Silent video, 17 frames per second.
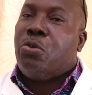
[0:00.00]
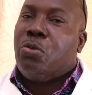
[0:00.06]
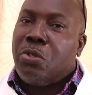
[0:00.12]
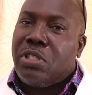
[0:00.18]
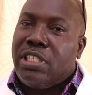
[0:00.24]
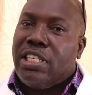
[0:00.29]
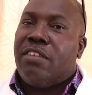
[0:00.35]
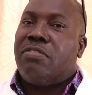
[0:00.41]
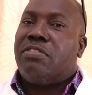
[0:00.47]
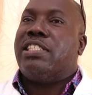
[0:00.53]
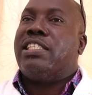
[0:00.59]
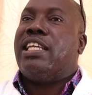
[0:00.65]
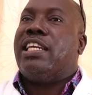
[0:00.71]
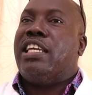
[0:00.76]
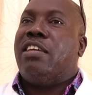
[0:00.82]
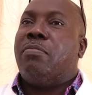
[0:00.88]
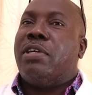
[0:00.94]
those nerves in
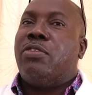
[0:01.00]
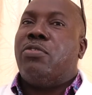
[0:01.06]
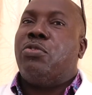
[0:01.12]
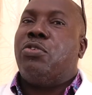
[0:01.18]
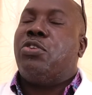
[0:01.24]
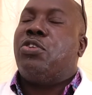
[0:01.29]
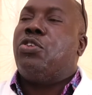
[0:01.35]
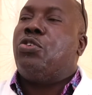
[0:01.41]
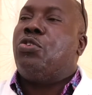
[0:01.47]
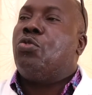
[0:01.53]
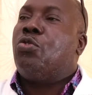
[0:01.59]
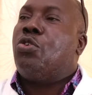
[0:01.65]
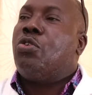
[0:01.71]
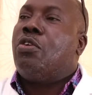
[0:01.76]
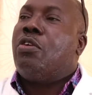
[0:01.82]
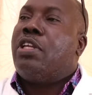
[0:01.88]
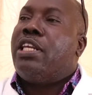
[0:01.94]
the neighborhood, you
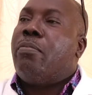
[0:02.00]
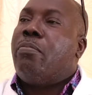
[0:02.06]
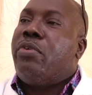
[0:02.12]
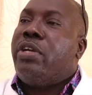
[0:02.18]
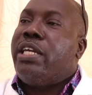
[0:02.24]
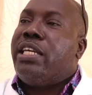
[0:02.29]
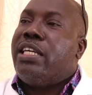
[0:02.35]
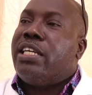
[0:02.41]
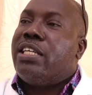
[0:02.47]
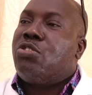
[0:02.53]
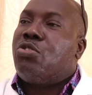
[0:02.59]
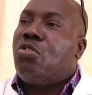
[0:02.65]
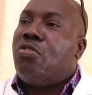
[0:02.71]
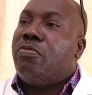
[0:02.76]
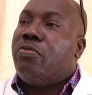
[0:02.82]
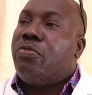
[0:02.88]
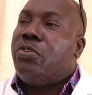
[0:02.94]
the brain gets
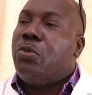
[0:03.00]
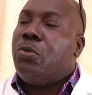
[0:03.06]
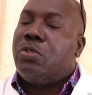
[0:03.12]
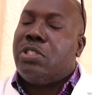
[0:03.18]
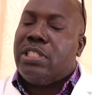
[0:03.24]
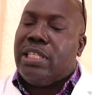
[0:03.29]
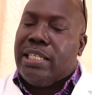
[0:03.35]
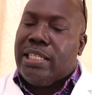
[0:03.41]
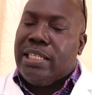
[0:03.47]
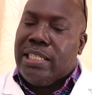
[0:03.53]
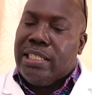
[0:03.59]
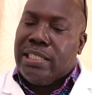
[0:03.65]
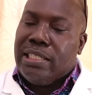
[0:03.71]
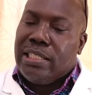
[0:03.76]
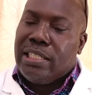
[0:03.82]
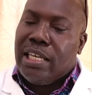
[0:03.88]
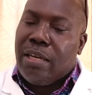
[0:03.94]
confused in
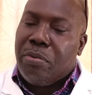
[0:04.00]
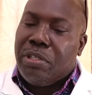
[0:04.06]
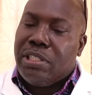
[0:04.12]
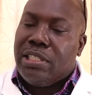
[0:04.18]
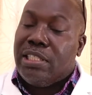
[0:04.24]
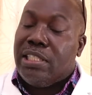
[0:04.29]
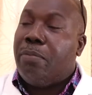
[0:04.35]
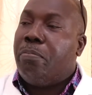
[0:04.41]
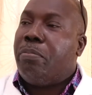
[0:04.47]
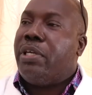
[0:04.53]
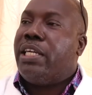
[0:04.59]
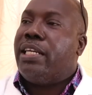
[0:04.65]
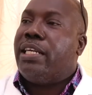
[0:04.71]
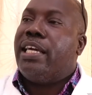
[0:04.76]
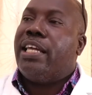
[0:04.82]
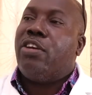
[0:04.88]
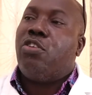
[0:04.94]
interpreting the
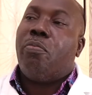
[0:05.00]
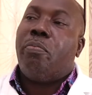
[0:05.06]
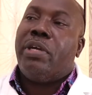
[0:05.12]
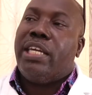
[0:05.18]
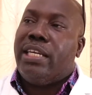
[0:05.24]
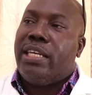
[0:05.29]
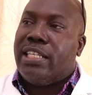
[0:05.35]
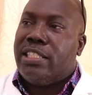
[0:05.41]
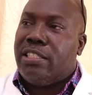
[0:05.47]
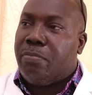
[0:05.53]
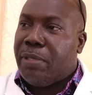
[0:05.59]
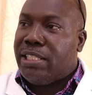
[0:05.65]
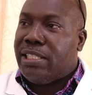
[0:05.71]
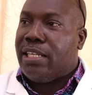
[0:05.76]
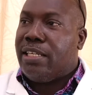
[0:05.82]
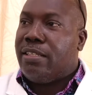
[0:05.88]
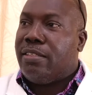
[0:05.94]
pain, and your pain gets
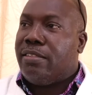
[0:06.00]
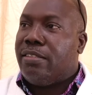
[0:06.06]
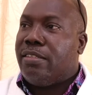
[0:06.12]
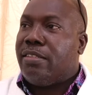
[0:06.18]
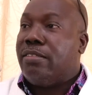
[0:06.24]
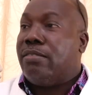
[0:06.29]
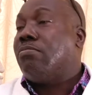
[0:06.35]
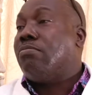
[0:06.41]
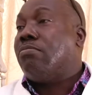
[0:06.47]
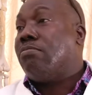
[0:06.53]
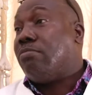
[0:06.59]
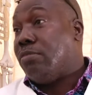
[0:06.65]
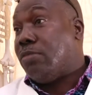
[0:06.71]
better. Yeah, yeah.